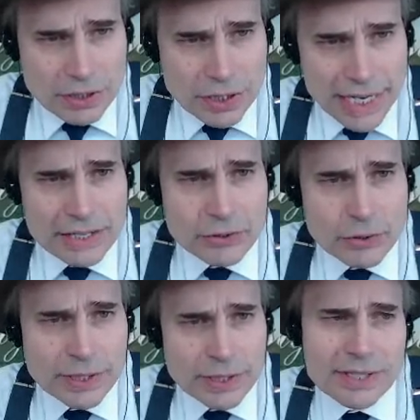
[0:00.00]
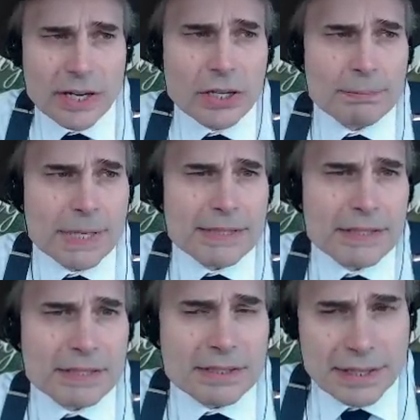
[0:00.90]
and he is going to sell the
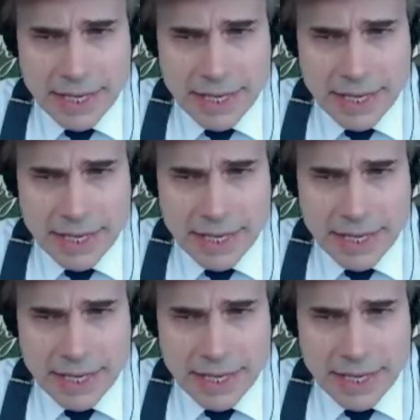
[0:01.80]
business to